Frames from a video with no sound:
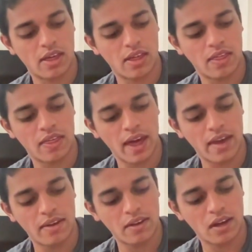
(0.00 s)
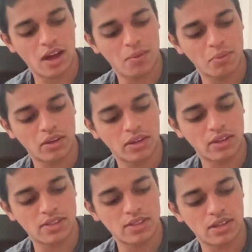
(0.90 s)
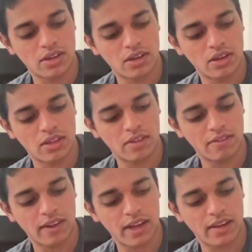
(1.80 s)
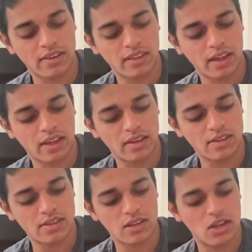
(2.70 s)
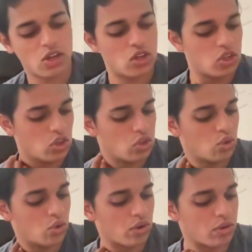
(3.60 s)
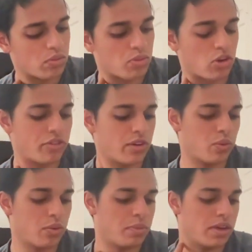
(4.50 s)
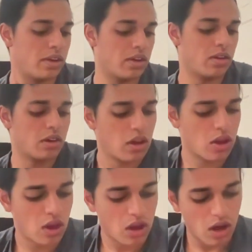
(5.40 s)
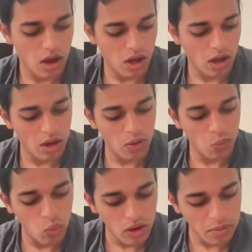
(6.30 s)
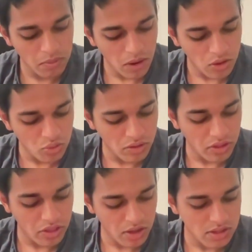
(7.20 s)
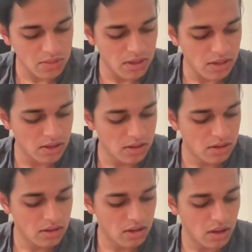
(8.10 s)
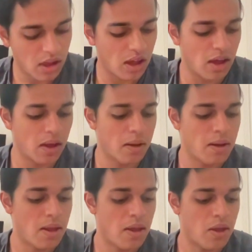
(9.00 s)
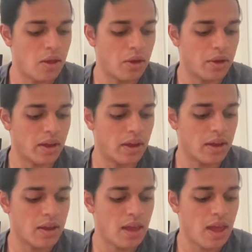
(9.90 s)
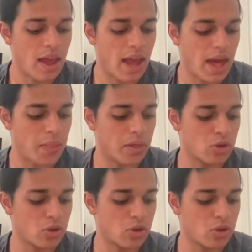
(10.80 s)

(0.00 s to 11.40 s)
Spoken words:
Then I'm going to consider the fact that your profit would be 130 million. Uh, okay. And the